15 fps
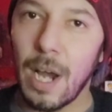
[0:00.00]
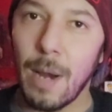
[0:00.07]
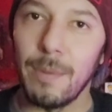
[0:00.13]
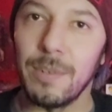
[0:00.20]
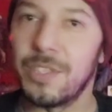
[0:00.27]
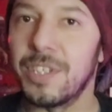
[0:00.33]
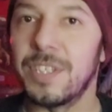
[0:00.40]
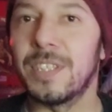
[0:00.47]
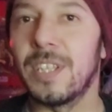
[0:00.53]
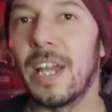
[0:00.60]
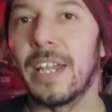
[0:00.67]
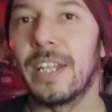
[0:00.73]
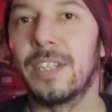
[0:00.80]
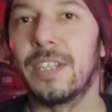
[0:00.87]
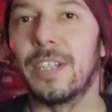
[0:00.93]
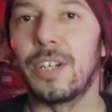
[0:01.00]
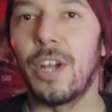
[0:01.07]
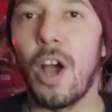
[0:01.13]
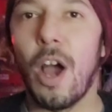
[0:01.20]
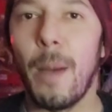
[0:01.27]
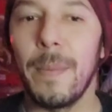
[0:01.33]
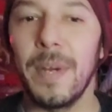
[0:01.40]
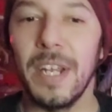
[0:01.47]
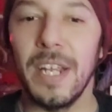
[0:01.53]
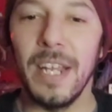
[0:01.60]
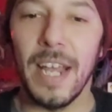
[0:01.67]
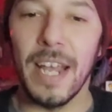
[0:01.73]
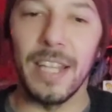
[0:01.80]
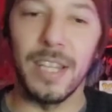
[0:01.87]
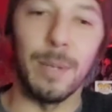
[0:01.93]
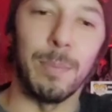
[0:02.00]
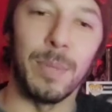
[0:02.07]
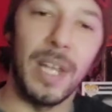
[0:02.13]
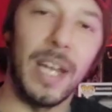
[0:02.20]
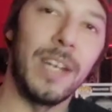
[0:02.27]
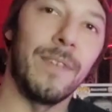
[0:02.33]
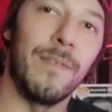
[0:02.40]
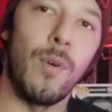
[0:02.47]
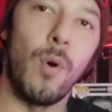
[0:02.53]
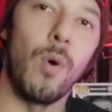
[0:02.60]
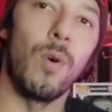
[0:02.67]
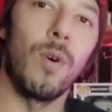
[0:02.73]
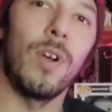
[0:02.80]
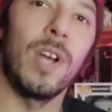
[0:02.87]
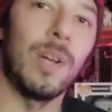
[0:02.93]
i was just like the comedy and the blend of horror